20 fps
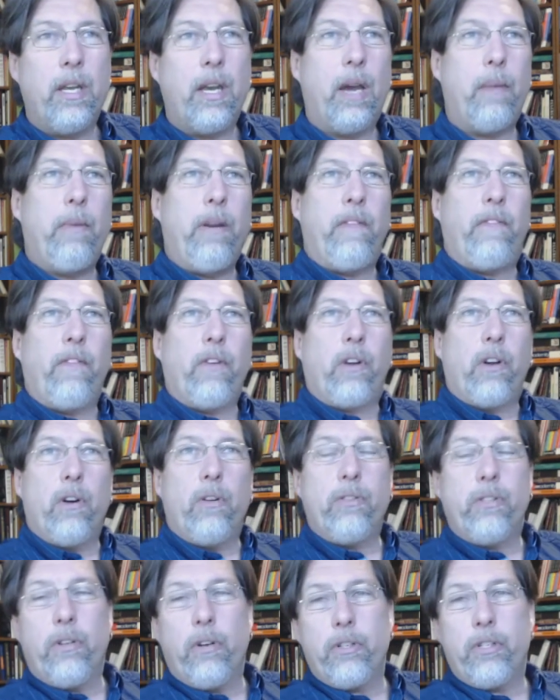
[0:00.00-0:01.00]
I mean,
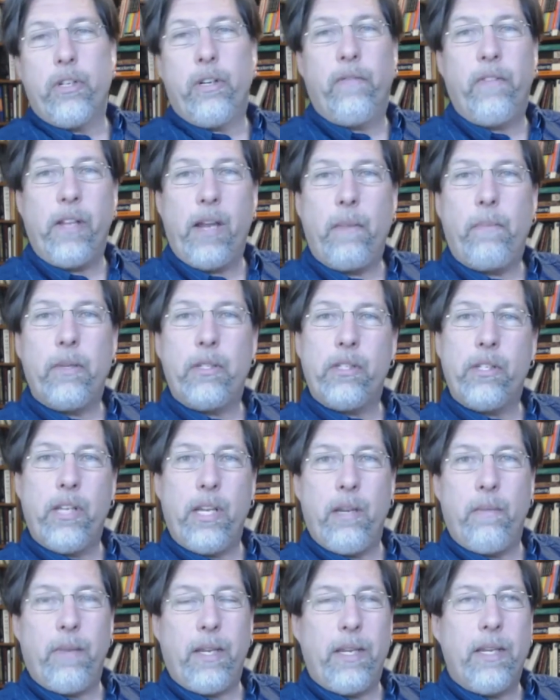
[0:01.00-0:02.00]
Foucault's notion of the
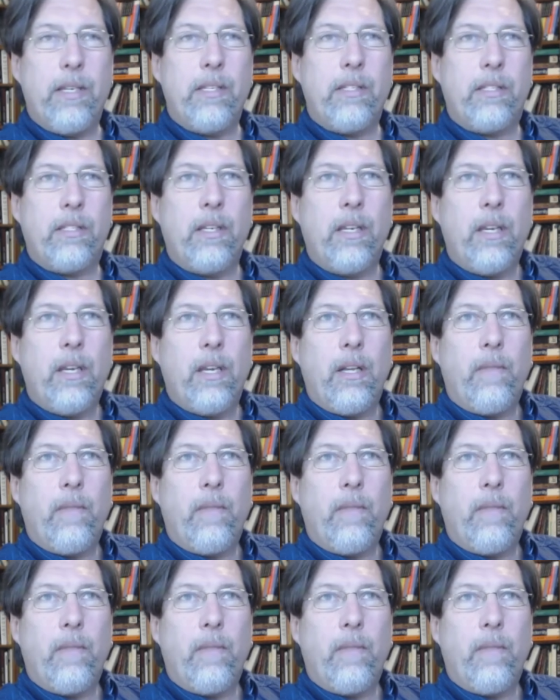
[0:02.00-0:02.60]
episteme is,